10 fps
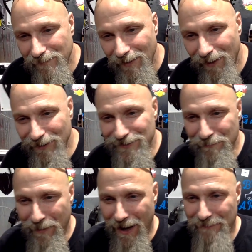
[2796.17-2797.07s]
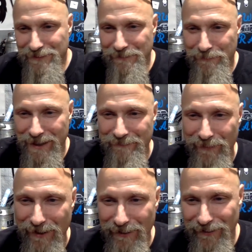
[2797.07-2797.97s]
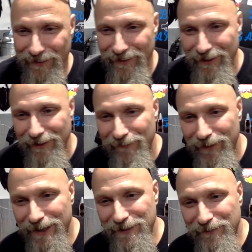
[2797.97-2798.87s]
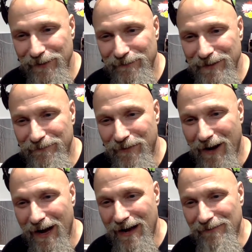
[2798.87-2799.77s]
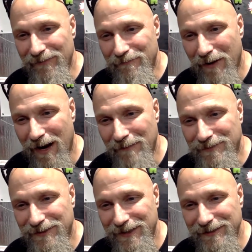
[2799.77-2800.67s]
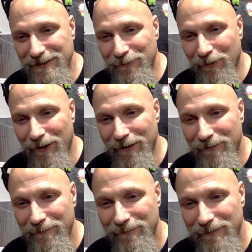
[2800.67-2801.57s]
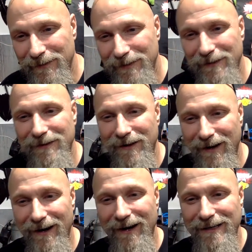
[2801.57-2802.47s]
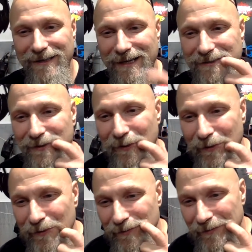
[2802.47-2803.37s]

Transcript: Oh, so Bob's the big brother. Rick's 55 and Bob's 61. All right, that's cool.